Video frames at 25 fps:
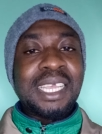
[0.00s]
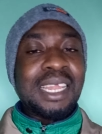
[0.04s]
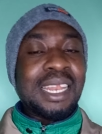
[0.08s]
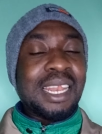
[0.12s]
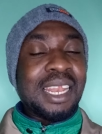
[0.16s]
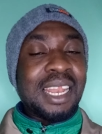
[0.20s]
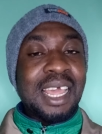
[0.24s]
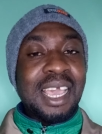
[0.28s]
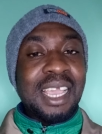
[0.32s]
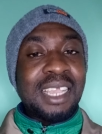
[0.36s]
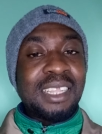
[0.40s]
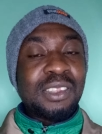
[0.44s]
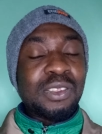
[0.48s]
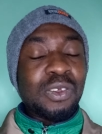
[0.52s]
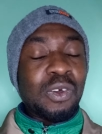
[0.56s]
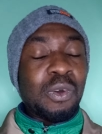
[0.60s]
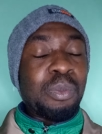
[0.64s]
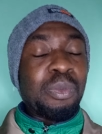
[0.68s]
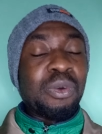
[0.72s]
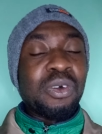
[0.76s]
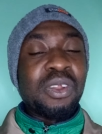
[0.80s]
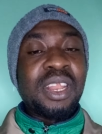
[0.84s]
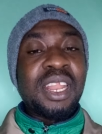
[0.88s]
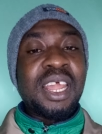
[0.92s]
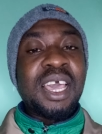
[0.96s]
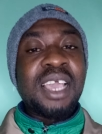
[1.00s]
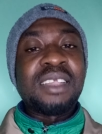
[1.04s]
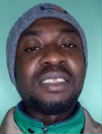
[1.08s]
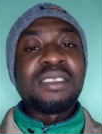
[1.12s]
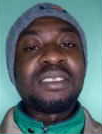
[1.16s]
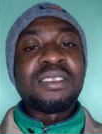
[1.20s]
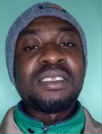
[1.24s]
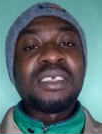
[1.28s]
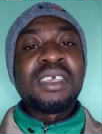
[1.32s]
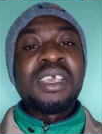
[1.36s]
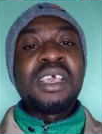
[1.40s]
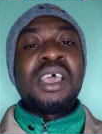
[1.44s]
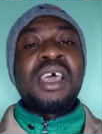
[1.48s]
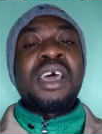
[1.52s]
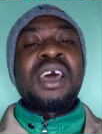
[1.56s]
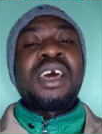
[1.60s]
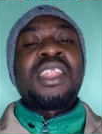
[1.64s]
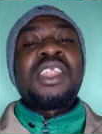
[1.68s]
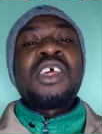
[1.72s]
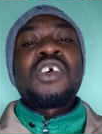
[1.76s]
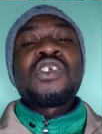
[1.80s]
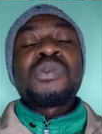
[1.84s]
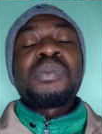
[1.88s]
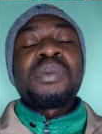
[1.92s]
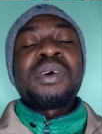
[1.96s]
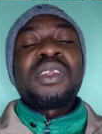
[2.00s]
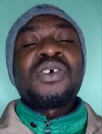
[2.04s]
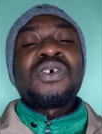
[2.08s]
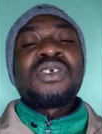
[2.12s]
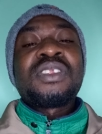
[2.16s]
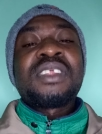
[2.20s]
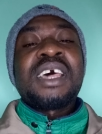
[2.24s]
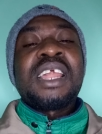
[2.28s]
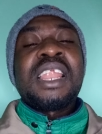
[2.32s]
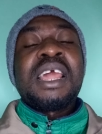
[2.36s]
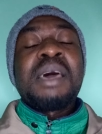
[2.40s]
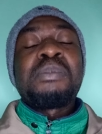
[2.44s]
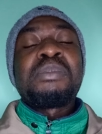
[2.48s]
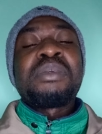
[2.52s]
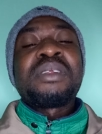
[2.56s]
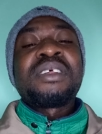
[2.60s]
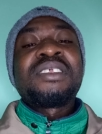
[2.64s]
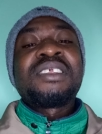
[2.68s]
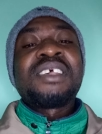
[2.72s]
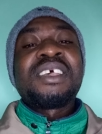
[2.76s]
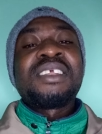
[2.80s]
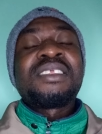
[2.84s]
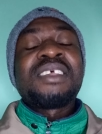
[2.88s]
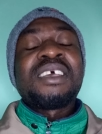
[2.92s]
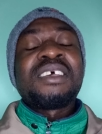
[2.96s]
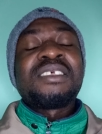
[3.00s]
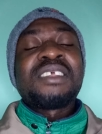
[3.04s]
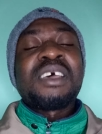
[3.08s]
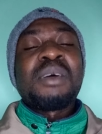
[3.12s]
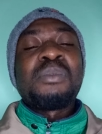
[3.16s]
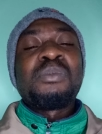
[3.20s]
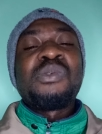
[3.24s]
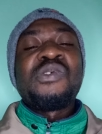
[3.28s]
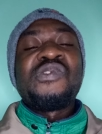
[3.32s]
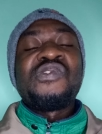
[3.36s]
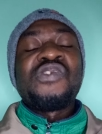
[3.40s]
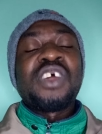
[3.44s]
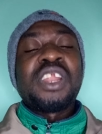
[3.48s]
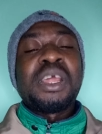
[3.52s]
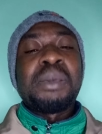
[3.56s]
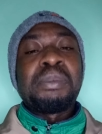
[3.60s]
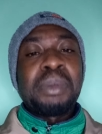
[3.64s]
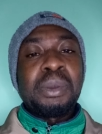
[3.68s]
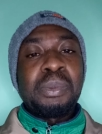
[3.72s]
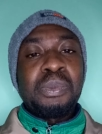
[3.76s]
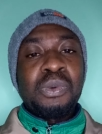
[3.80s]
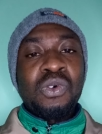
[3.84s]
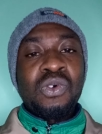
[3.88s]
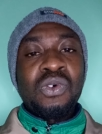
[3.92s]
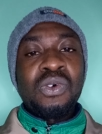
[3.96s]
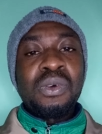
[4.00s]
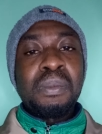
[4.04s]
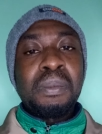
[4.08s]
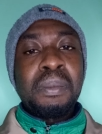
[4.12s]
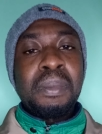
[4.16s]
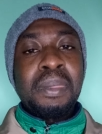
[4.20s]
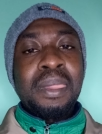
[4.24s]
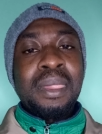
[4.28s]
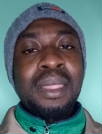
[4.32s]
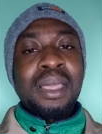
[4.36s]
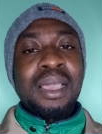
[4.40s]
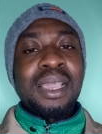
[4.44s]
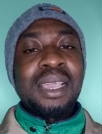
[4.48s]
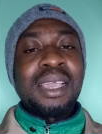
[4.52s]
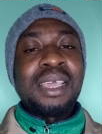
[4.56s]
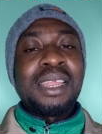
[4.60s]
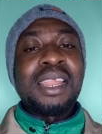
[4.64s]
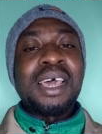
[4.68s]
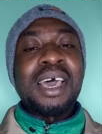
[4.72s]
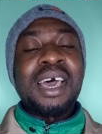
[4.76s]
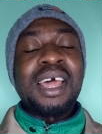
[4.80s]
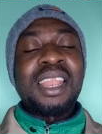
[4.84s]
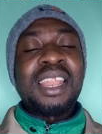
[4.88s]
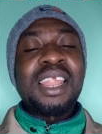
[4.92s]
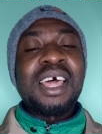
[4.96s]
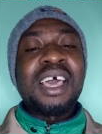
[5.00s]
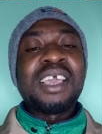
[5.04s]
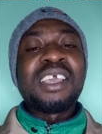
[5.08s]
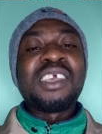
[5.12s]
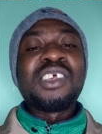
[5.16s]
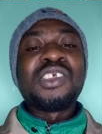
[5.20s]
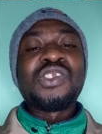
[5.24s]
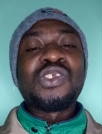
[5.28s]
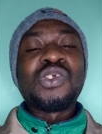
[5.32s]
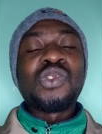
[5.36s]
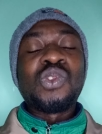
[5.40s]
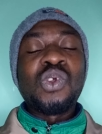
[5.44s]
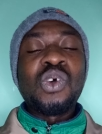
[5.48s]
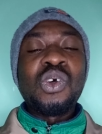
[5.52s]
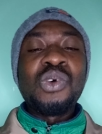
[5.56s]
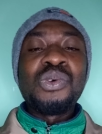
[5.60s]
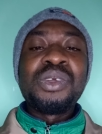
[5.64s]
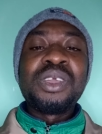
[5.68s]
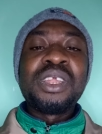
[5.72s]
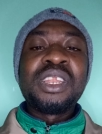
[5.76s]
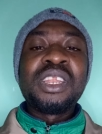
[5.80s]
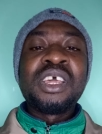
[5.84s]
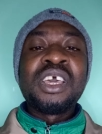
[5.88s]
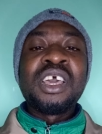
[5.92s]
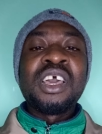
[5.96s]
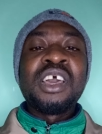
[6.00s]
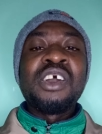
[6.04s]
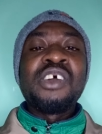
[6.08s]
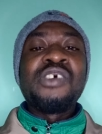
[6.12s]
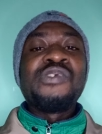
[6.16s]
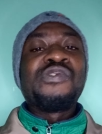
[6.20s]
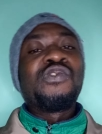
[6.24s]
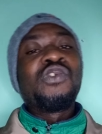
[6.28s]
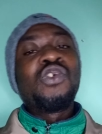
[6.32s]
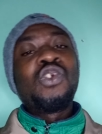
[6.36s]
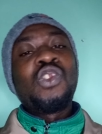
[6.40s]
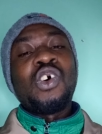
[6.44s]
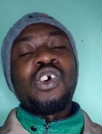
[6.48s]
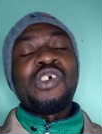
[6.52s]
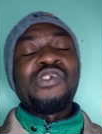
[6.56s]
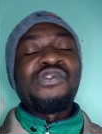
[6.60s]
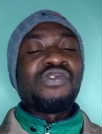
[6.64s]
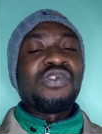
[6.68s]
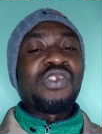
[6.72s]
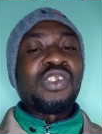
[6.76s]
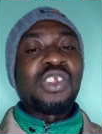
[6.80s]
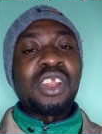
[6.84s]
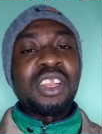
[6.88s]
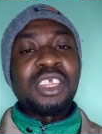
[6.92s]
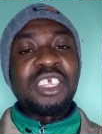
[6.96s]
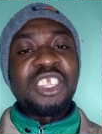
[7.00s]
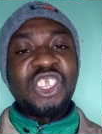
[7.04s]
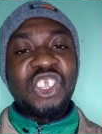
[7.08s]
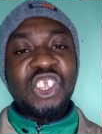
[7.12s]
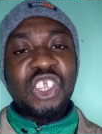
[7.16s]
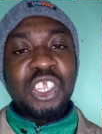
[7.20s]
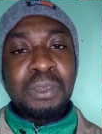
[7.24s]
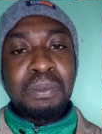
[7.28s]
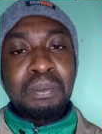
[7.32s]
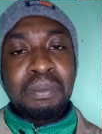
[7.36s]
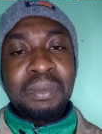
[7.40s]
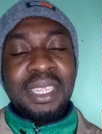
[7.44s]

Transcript: Light upon light. Allah subhanahu wa ta'ala presents example for the people and Allah is knowing full of knowledge.